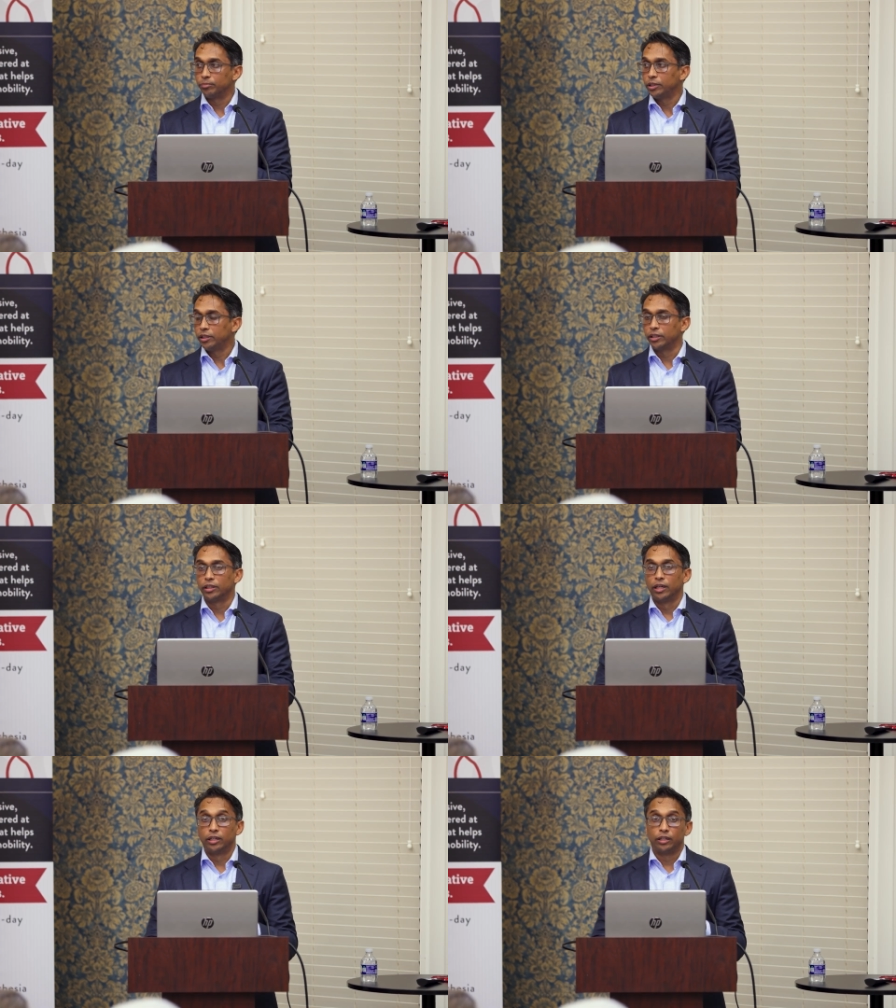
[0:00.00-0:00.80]

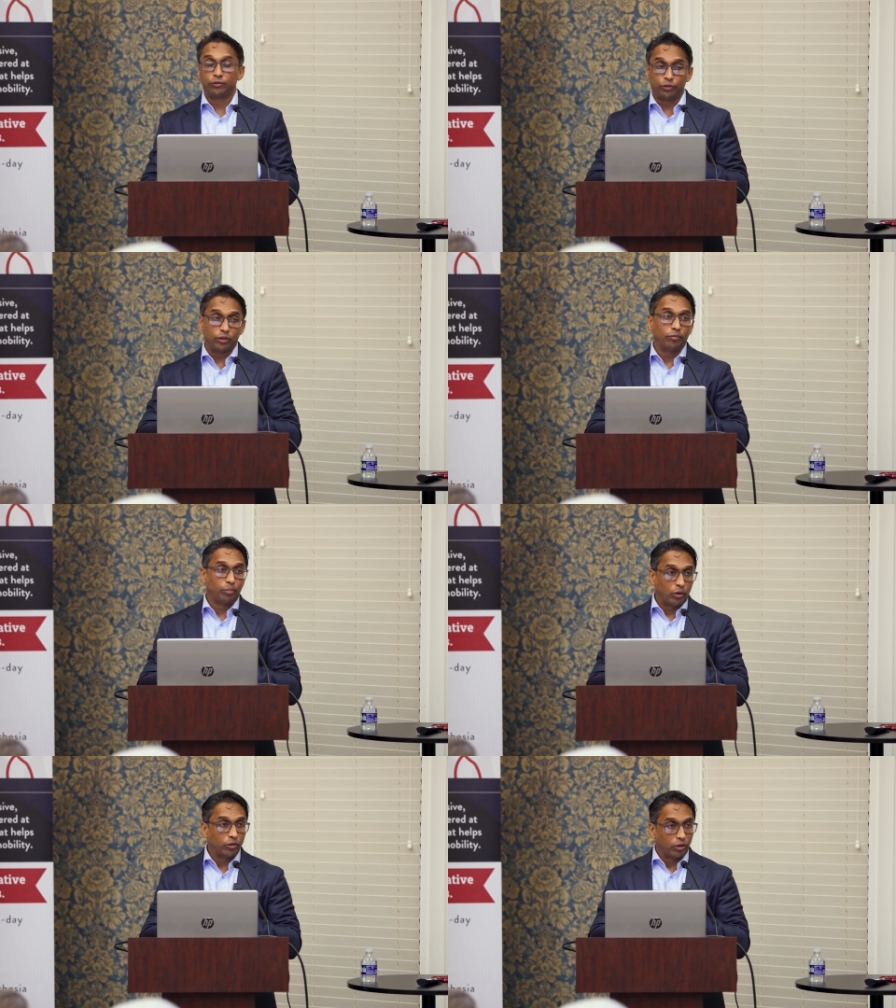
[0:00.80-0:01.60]
Meaning, if you have
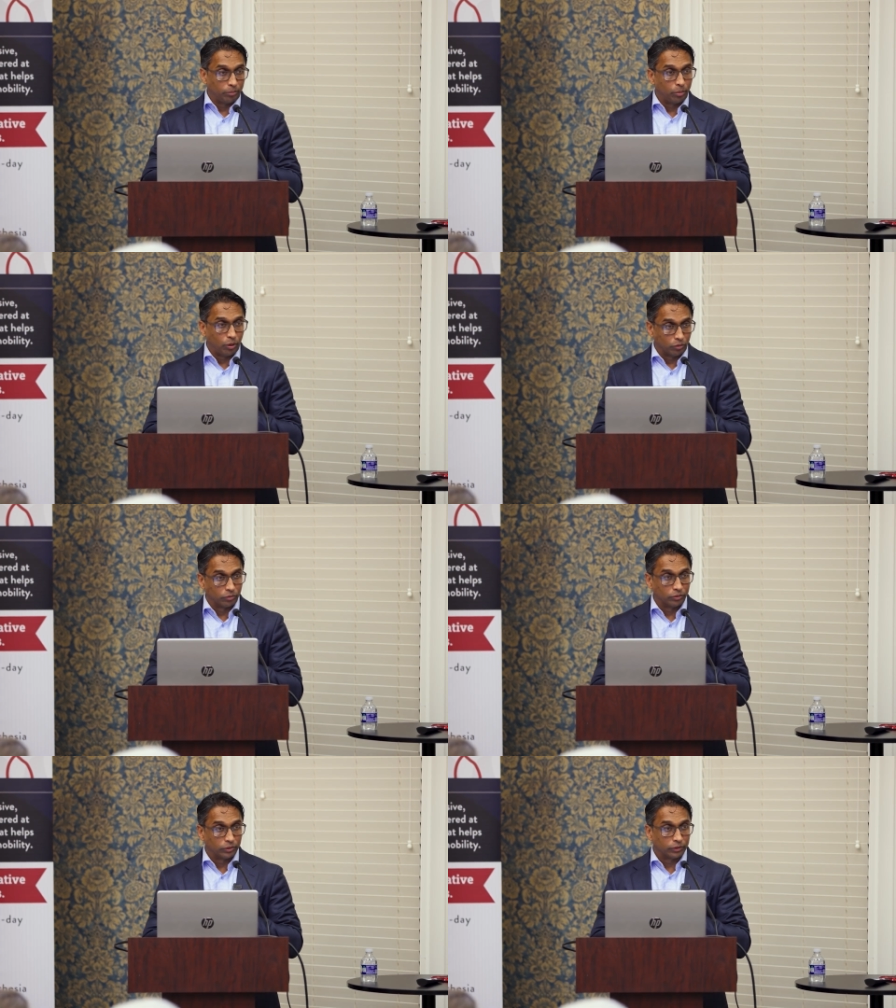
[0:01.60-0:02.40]
bone on
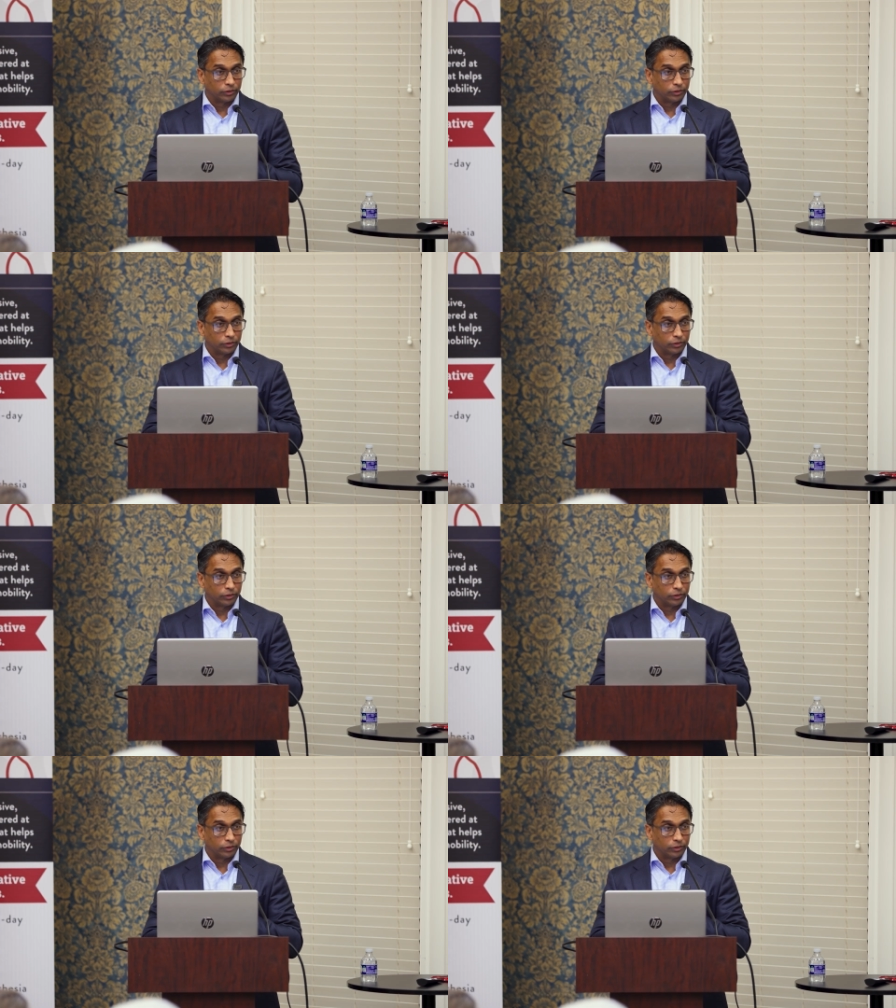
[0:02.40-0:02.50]
bone,